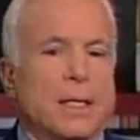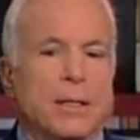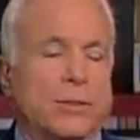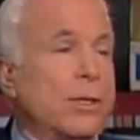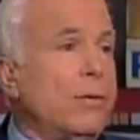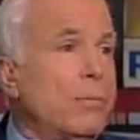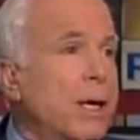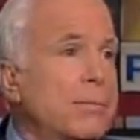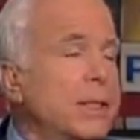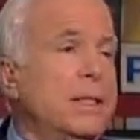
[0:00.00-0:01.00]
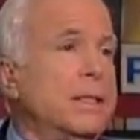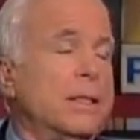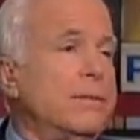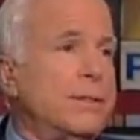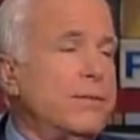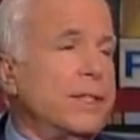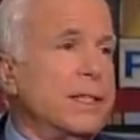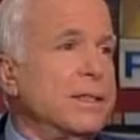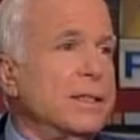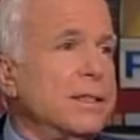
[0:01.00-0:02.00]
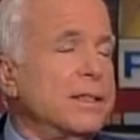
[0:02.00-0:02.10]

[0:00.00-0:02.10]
Senator Obama didn't lift a finger.